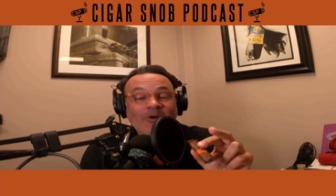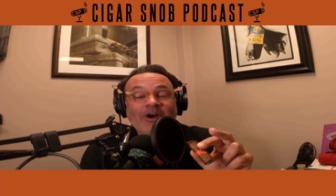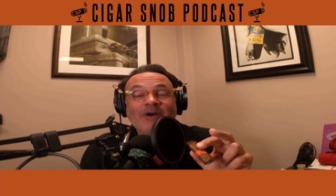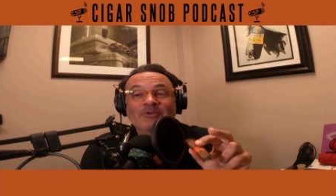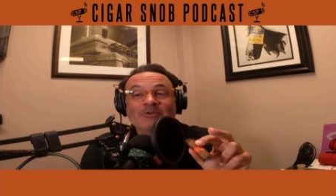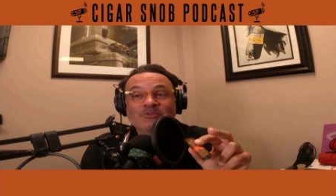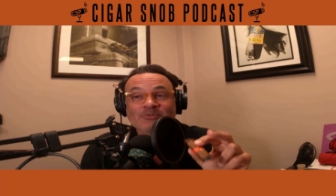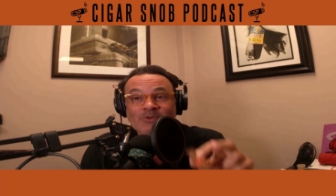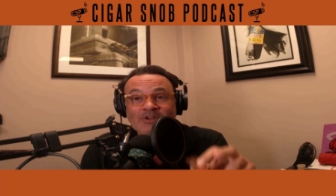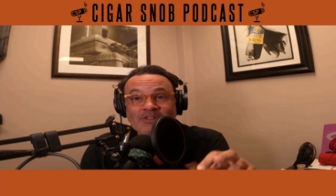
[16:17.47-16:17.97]
It
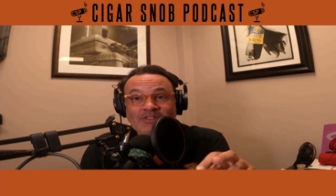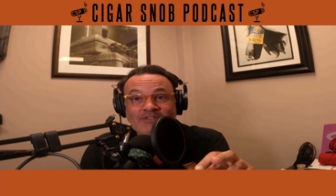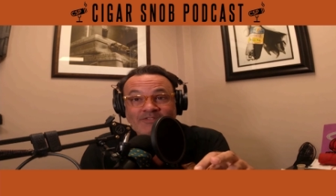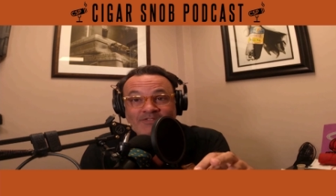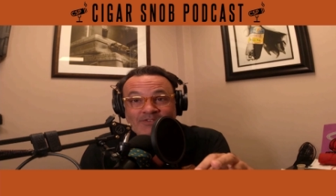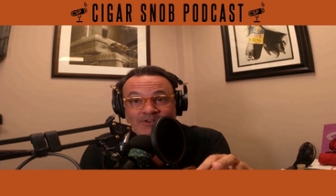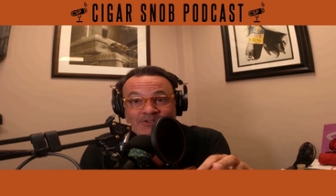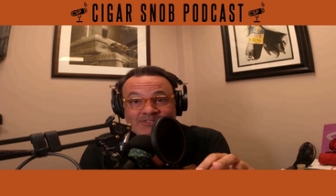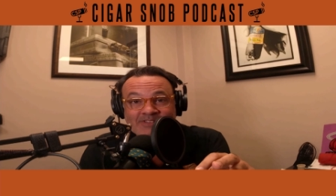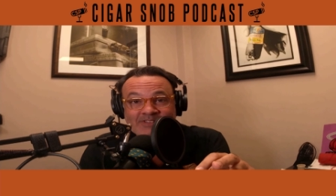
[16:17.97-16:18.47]
was one of the
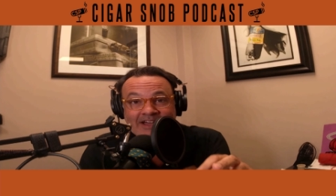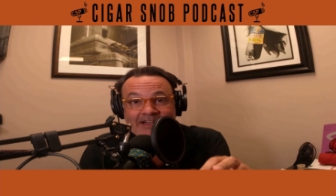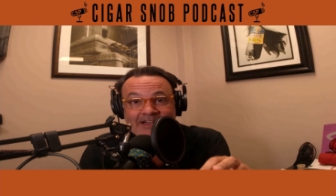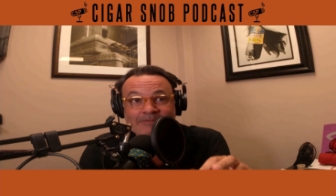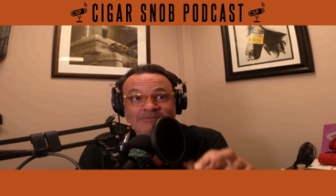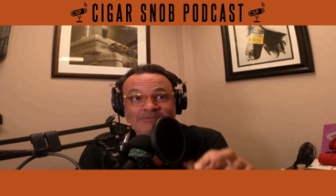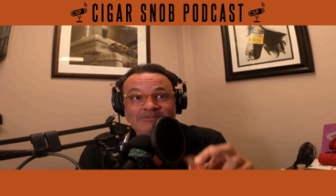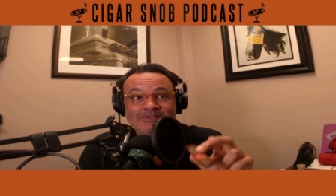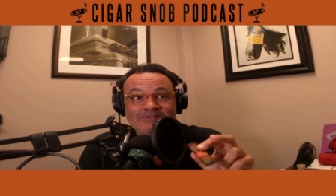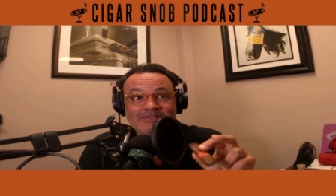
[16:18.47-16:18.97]
first
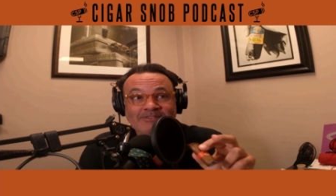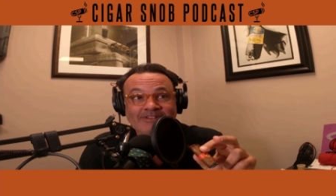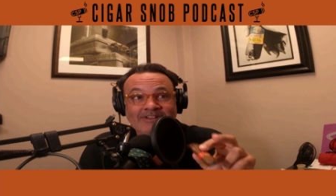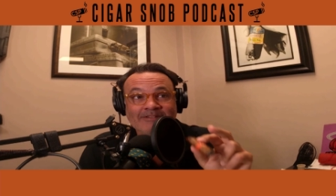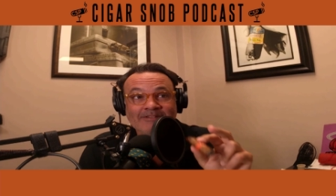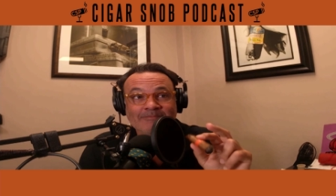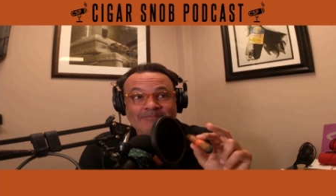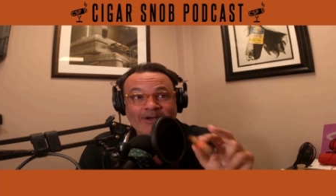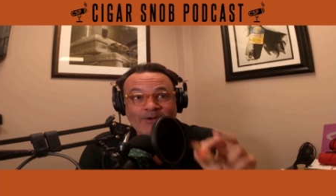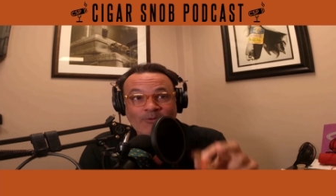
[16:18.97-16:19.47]
times
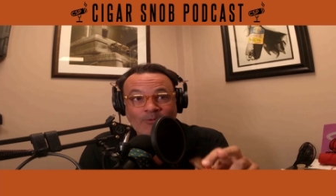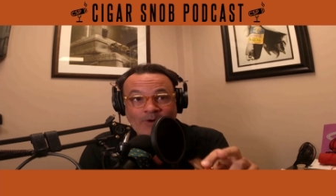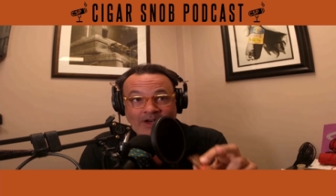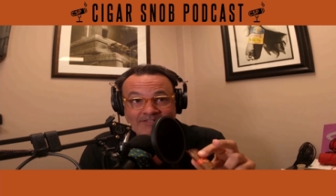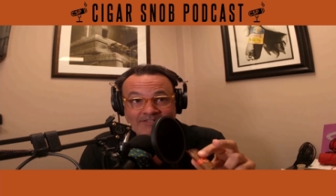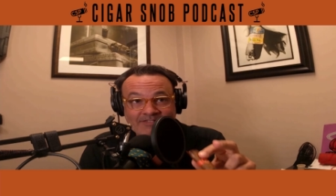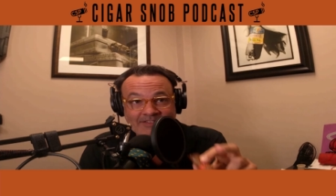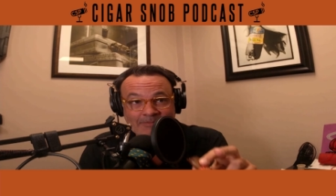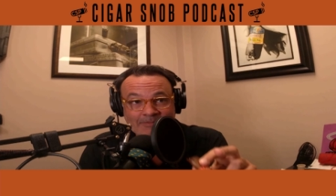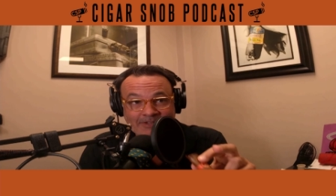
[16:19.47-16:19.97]
my
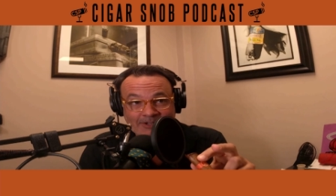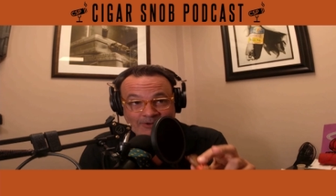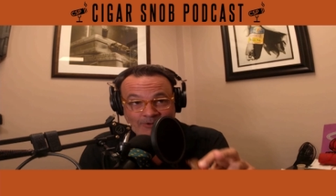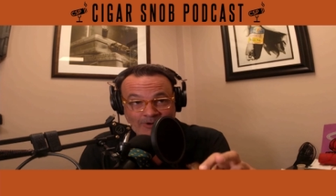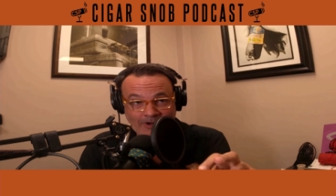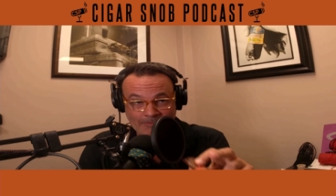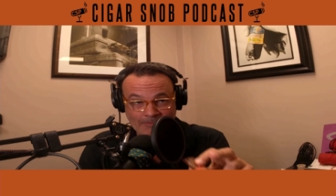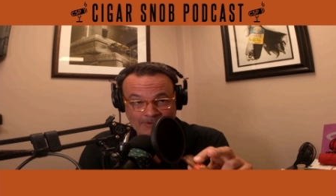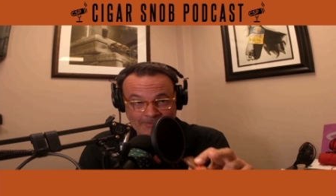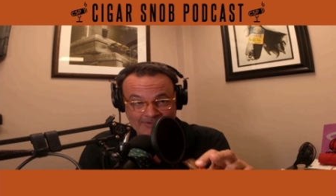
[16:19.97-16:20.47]
wife let me go
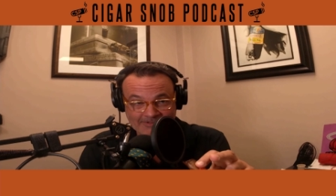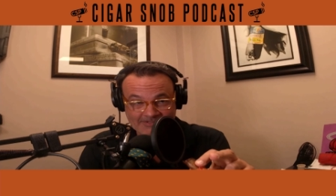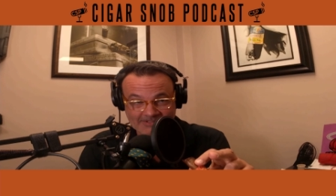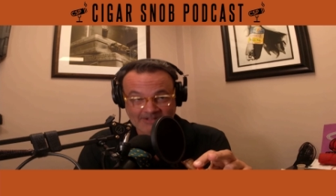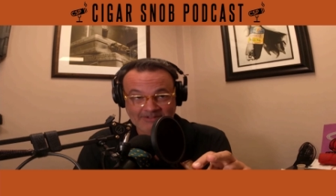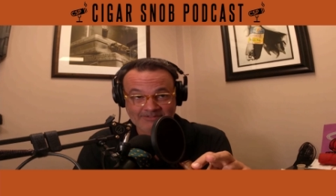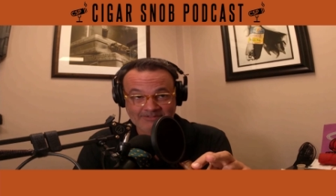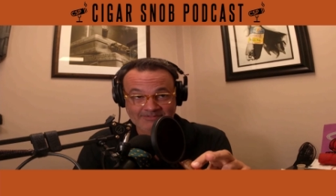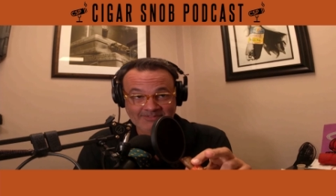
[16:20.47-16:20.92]
out by myself.